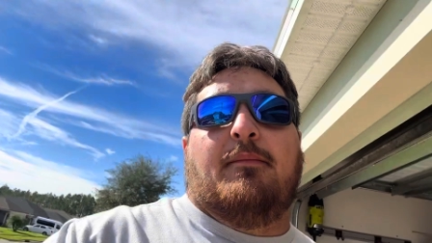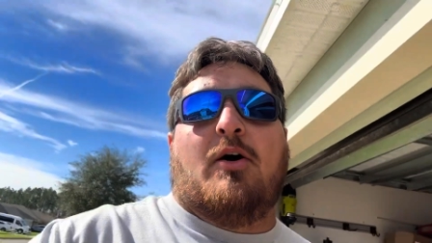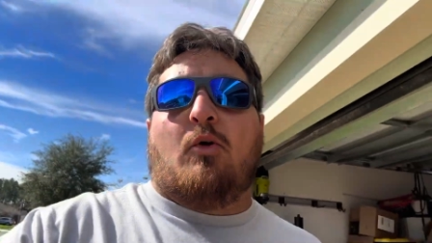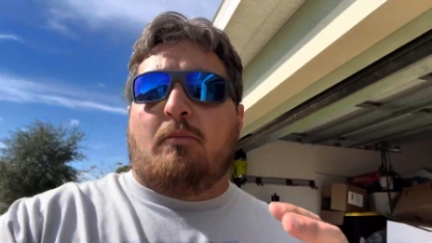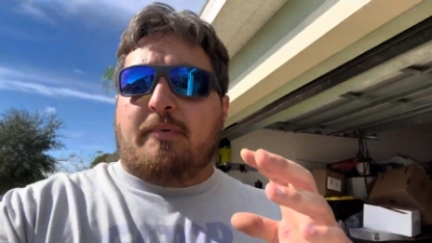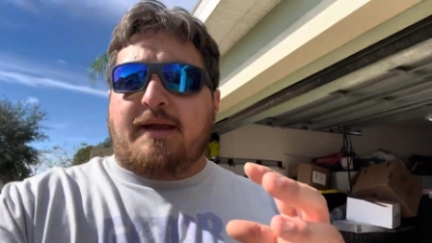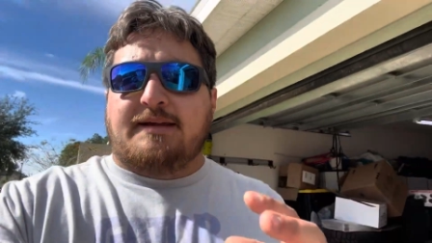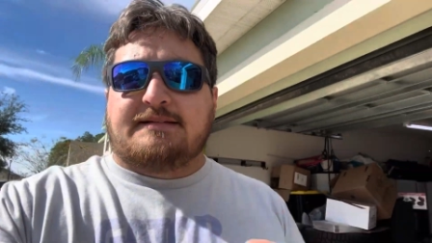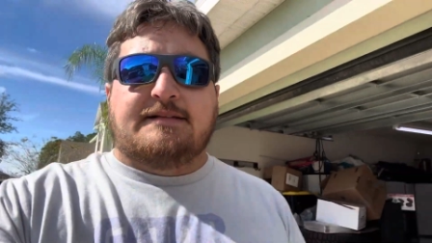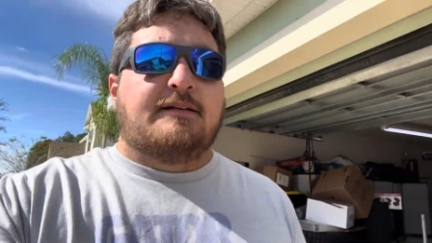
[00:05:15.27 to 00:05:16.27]
home
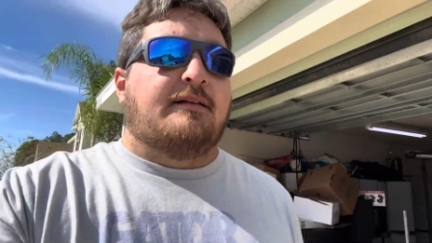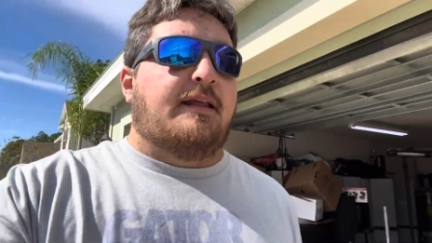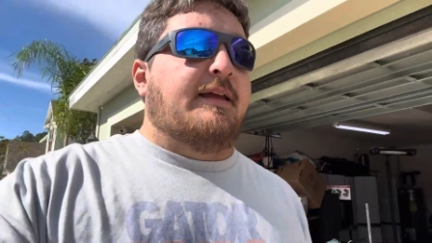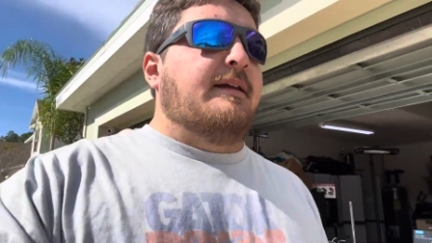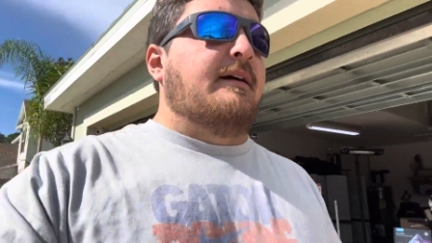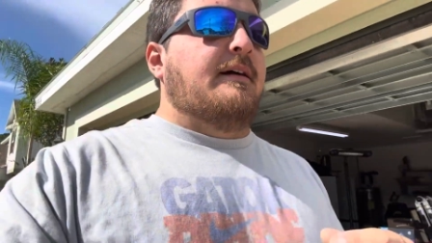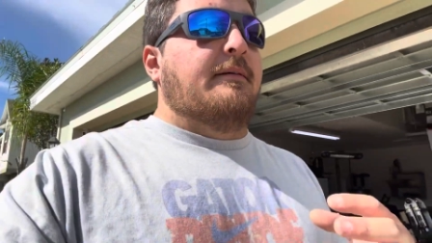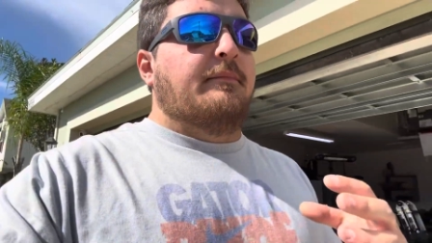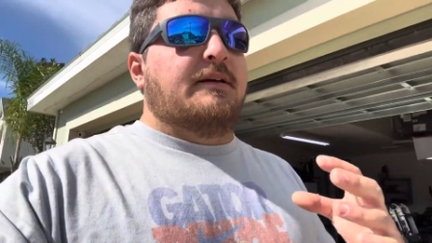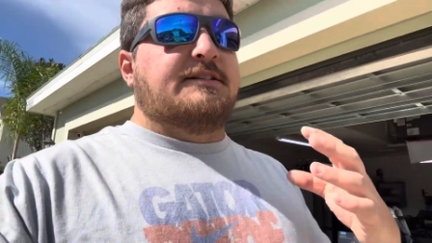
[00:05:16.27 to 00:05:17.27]
base, like
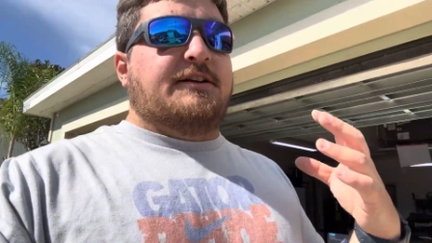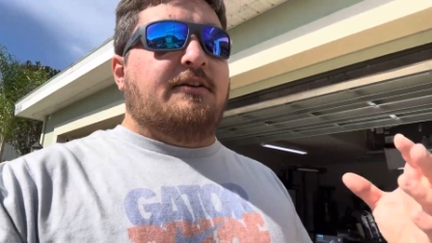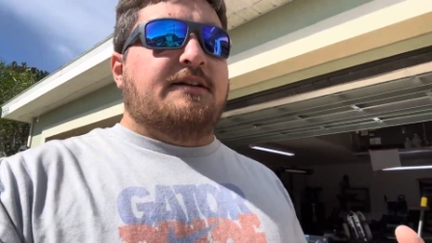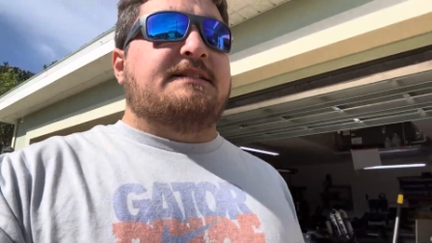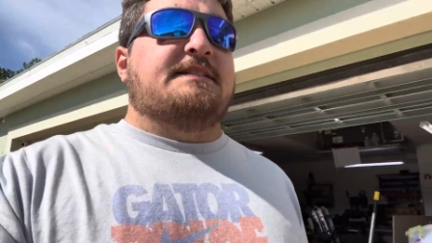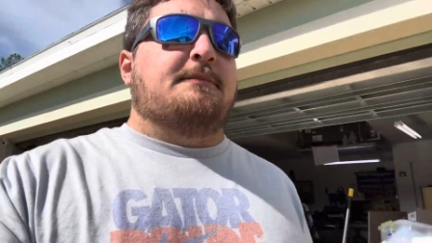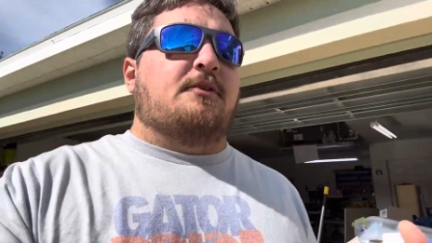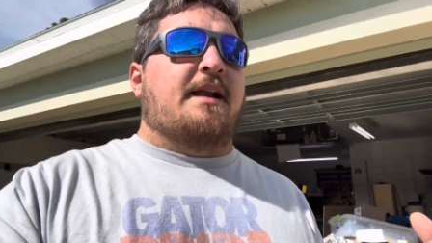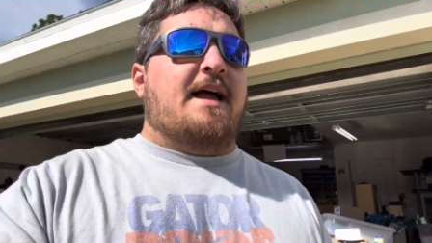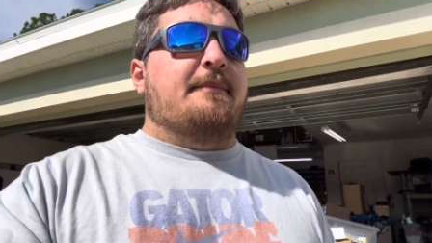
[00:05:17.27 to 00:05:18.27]
um, a security system
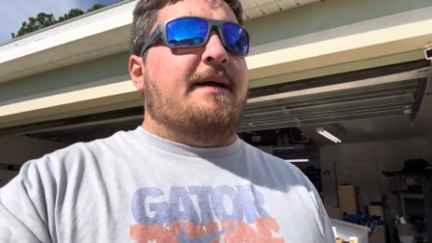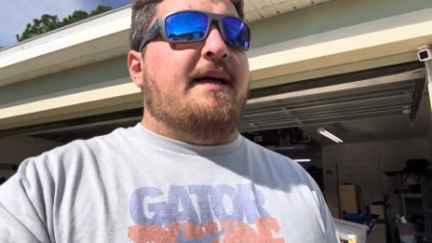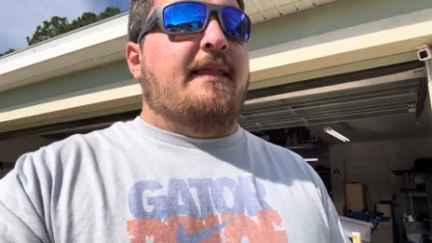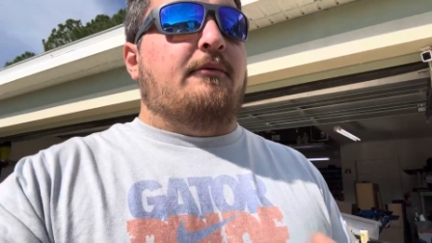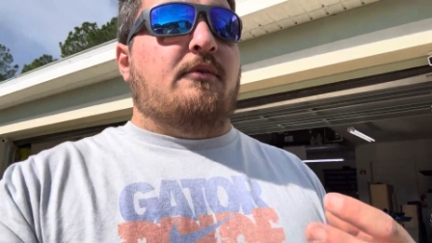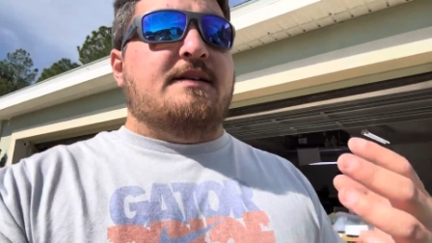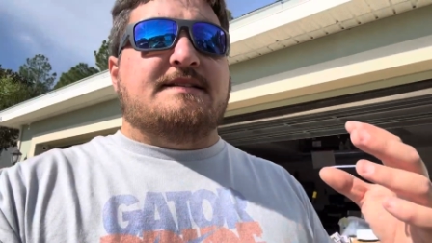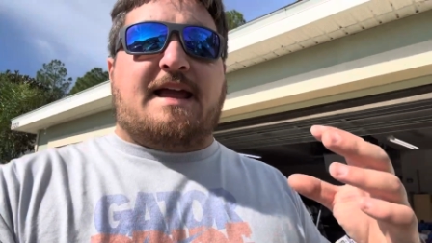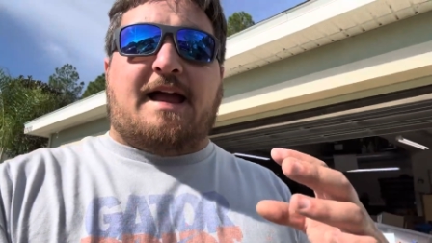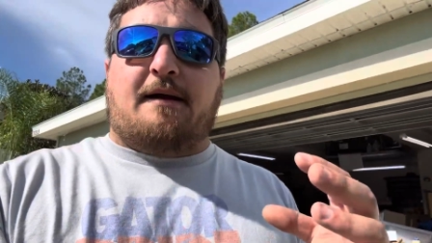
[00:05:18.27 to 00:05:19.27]
or an iPad that
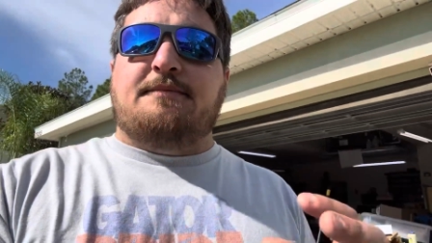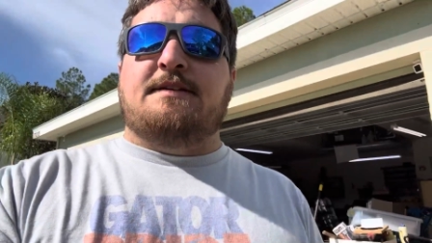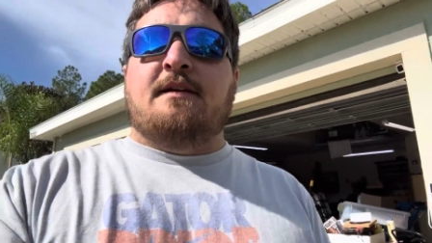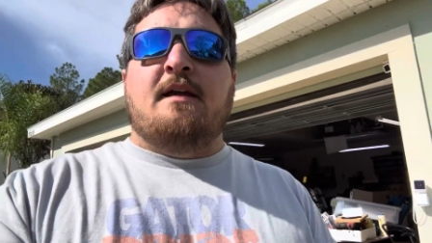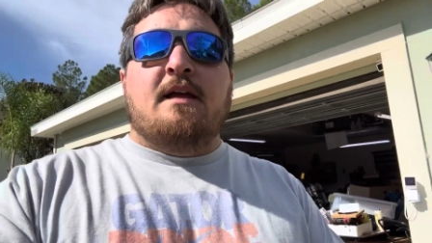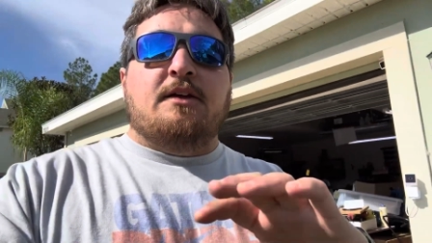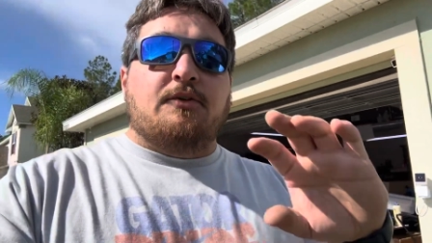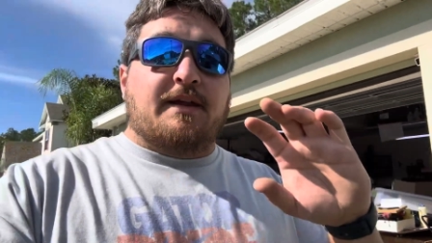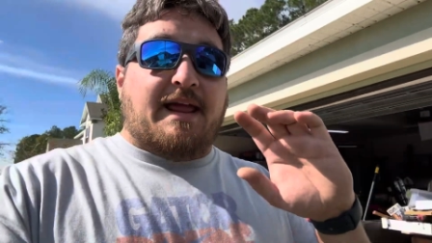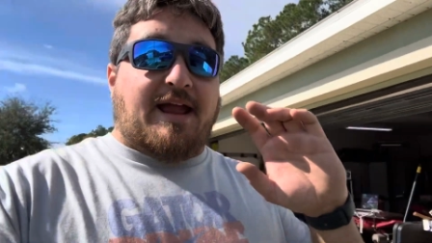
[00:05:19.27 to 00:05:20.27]
runs apps,
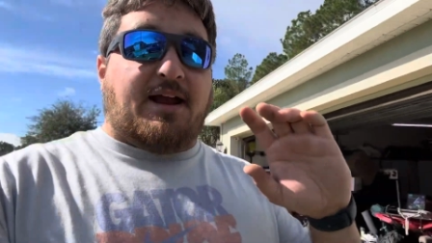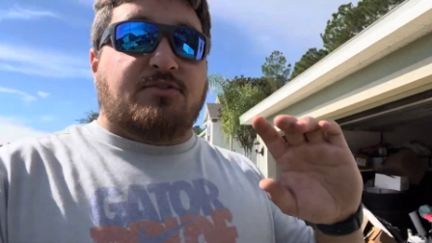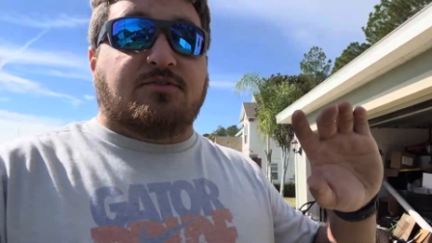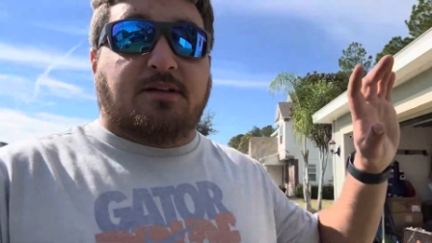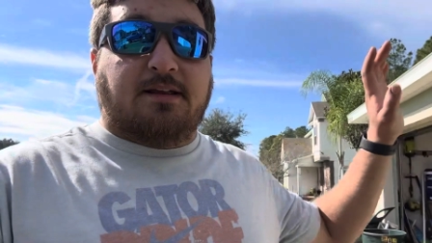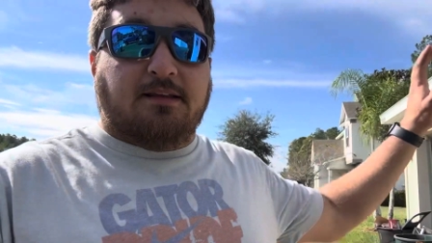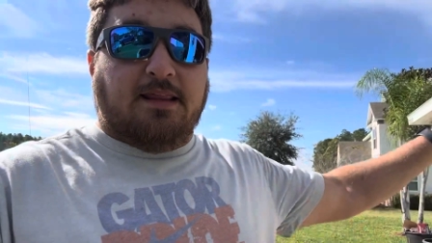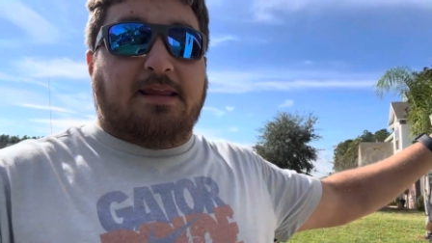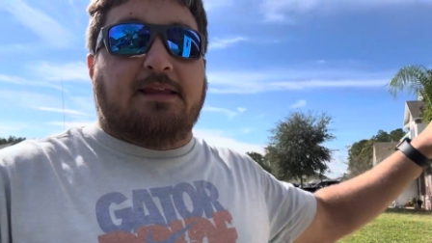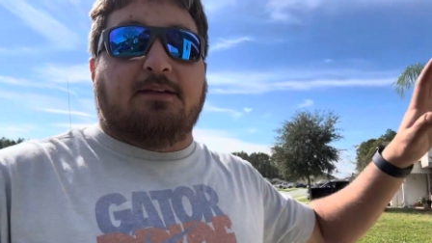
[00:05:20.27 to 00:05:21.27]
you can actually
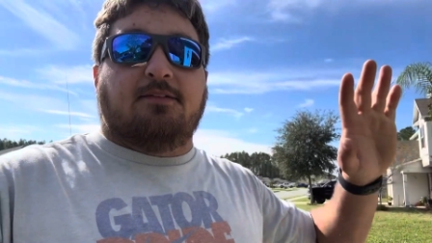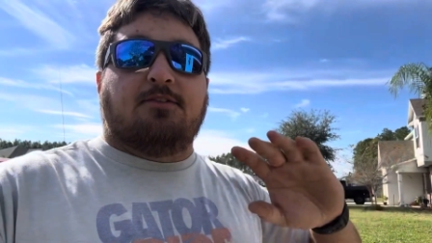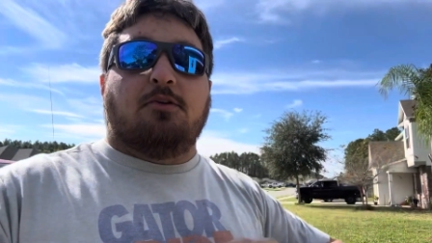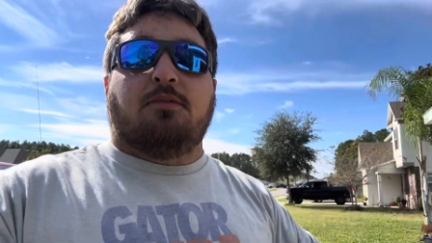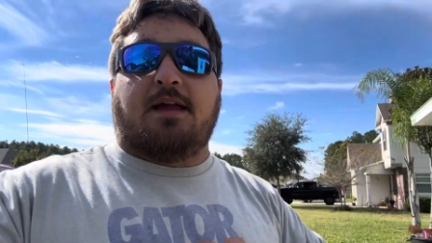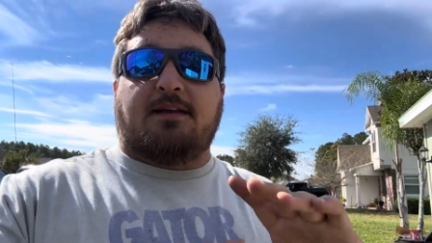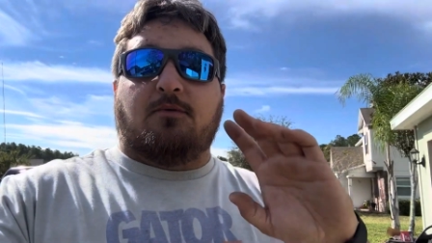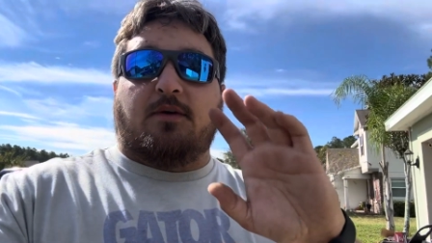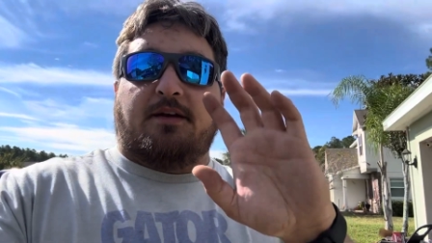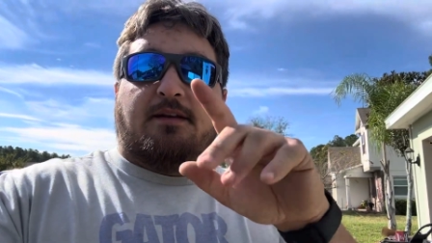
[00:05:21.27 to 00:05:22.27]
link it to that to
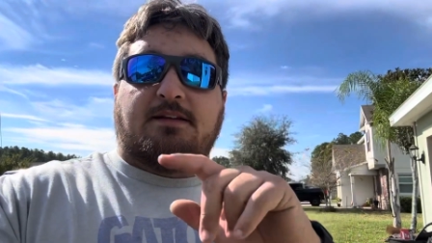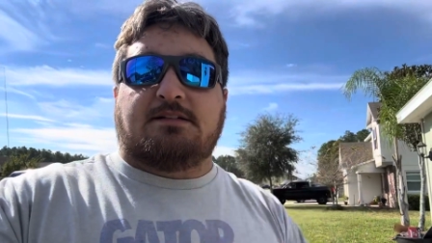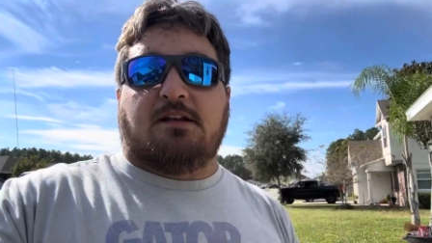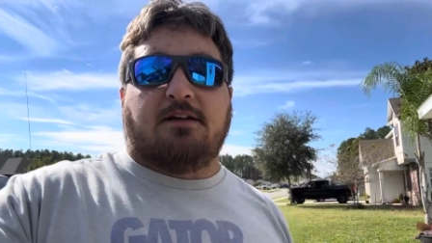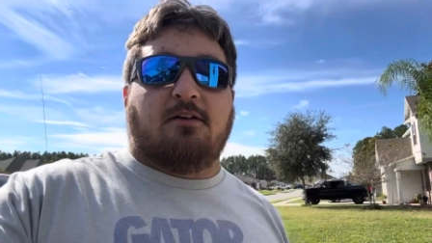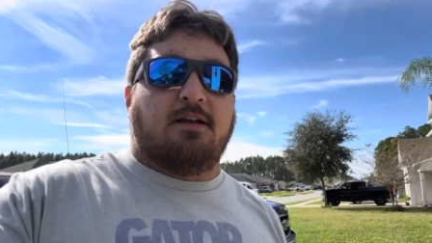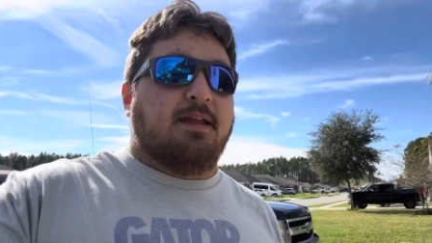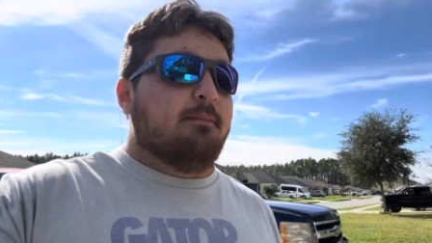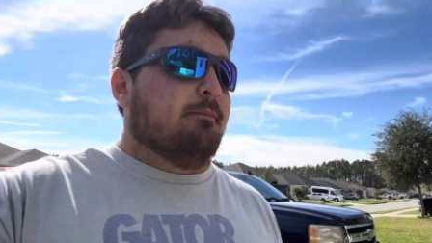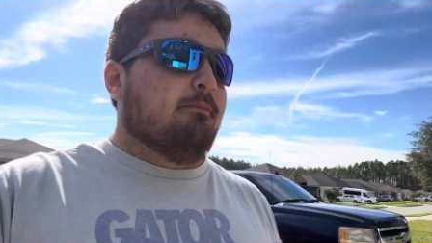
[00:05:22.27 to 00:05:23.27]
where you can just click on
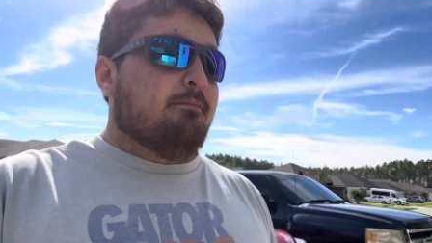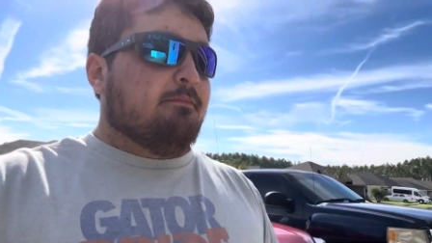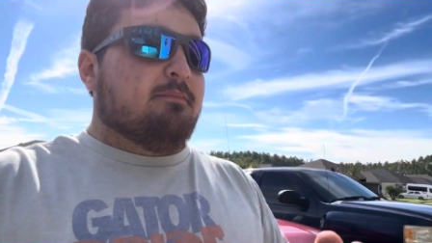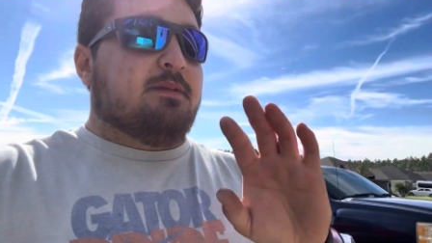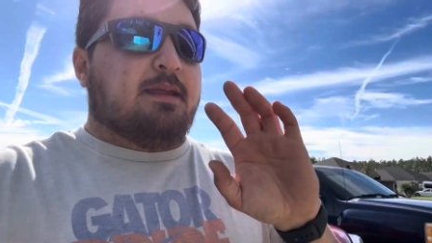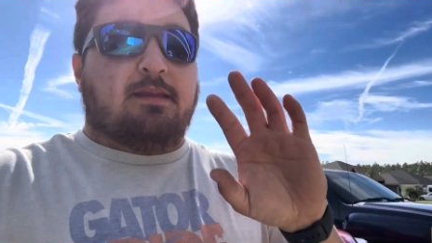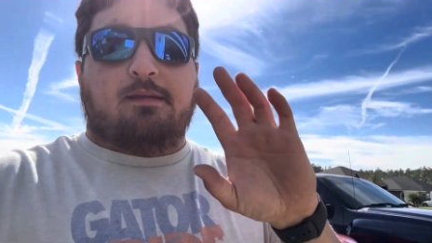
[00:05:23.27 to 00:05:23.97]
it and it